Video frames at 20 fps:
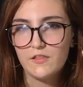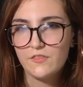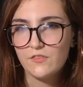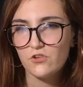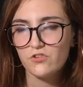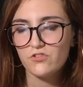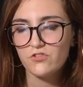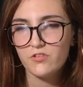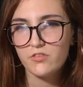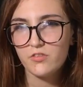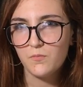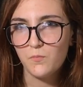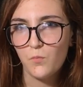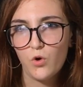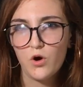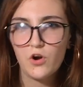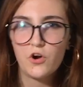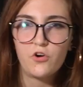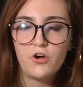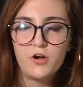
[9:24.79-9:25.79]
and there's just some
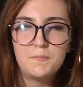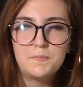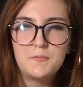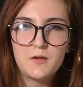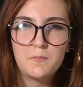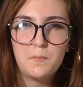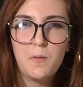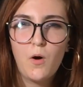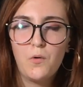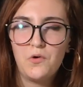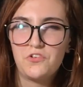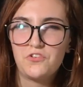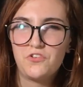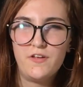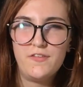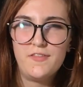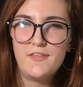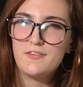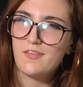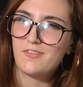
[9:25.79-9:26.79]
more cryptic
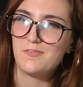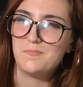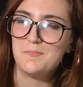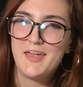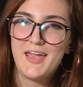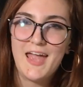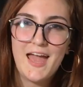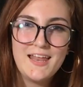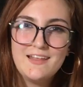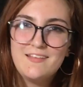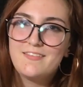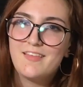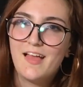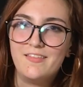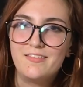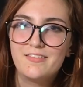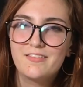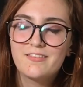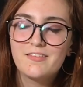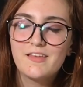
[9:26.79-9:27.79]
poetry that doesn't make any
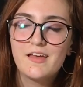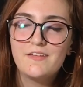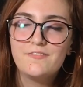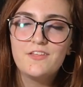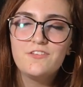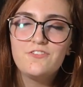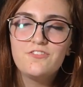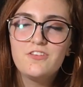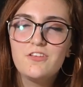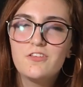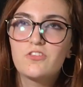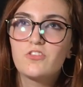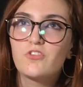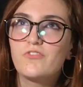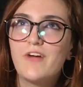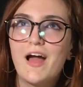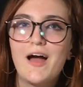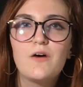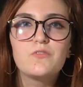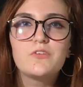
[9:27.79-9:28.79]
sense, and then she's
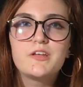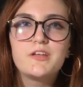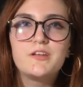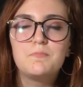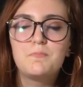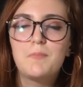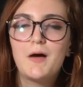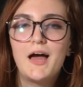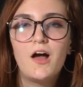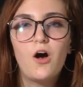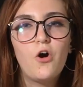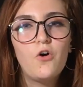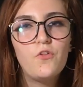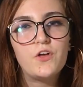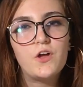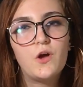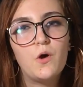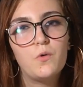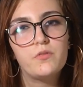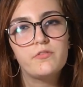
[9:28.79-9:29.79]
surrounded by all
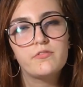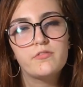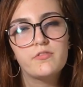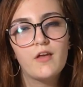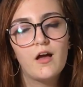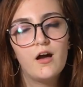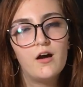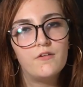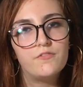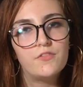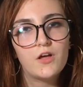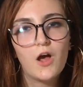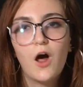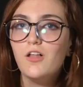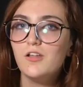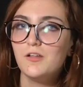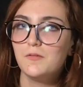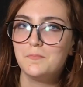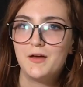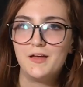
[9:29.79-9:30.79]
the ghosts of the
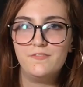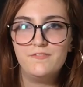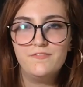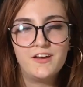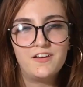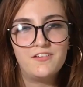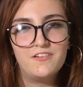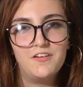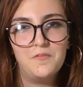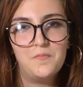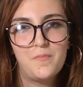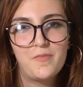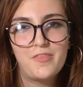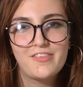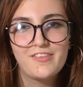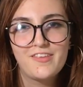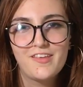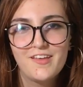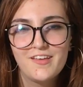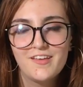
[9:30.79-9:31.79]
Columbine
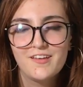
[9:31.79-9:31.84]
victims